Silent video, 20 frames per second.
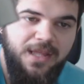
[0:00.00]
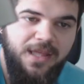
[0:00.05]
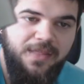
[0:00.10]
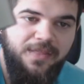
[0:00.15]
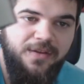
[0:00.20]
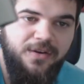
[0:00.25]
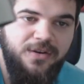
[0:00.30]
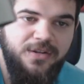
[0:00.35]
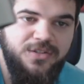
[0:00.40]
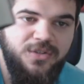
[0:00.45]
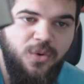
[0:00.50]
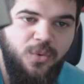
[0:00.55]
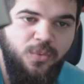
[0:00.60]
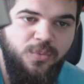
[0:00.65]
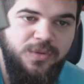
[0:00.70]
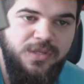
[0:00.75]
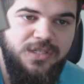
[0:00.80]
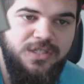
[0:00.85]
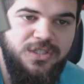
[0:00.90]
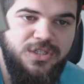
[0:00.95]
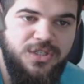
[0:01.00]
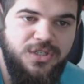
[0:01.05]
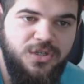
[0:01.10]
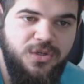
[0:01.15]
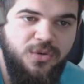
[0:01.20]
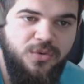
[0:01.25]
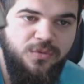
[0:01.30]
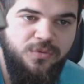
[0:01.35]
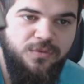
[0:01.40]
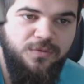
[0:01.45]
there is only
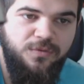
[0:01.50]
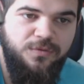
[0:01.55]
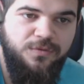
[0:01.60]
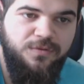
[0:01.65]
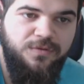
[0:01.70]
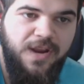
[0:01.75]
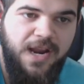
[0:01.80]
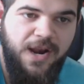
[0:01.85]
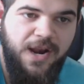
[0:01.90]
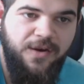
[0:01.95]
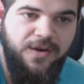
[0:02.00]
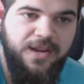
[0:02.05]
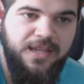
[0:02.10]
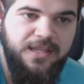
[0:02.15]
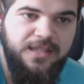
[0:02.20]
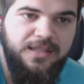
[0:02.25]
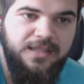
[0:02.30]
two very